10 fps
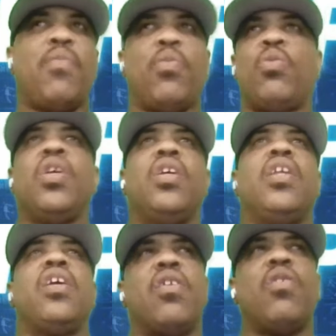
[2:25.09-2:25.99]
Well,
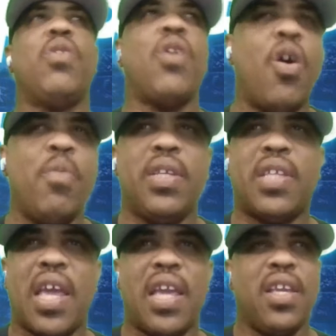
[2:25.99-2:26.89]
nigga, the homies
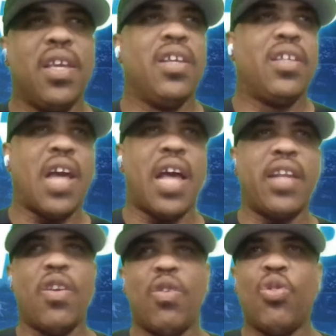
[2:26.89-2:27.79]
ain't got
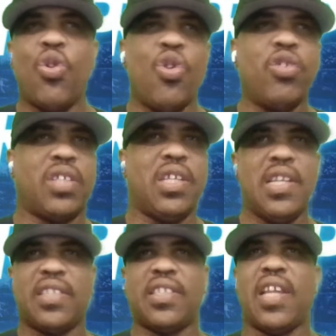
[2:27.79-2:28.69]
no loyalty,
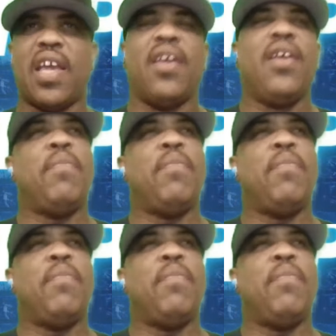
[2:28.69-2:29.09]
this and that.